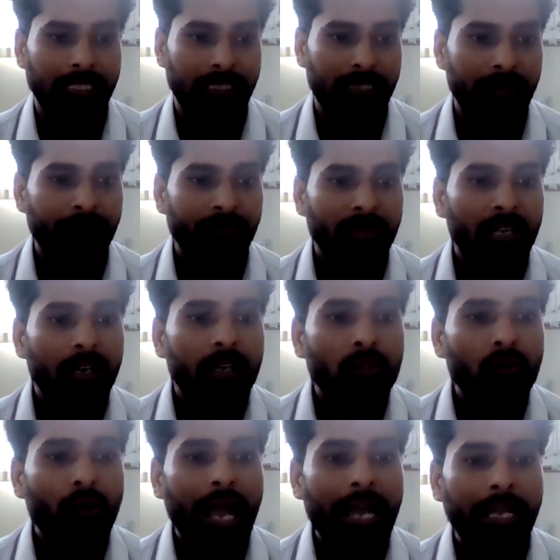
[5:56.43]

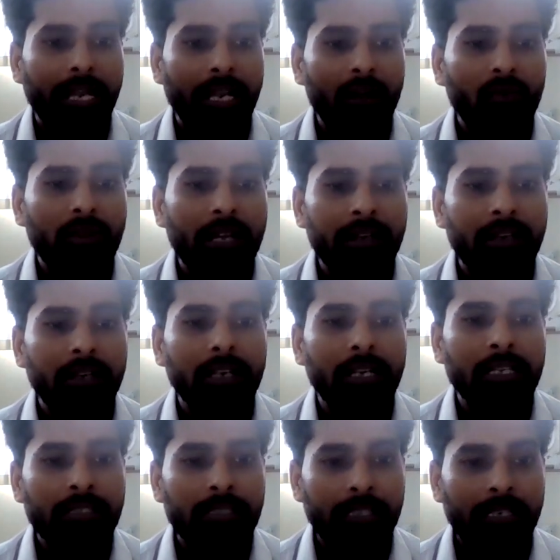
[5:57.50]
So acute
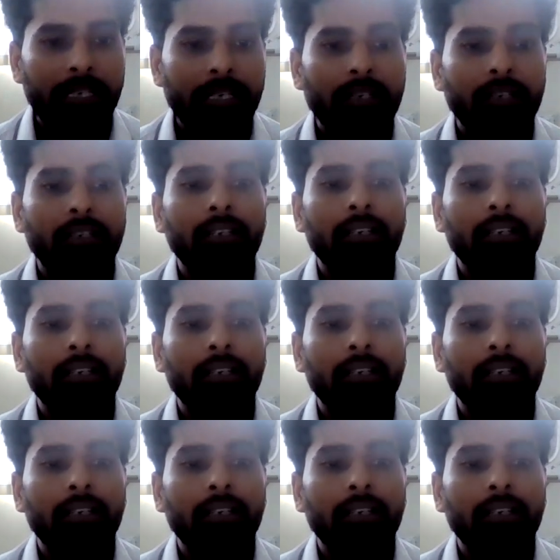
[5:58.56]
kidney injury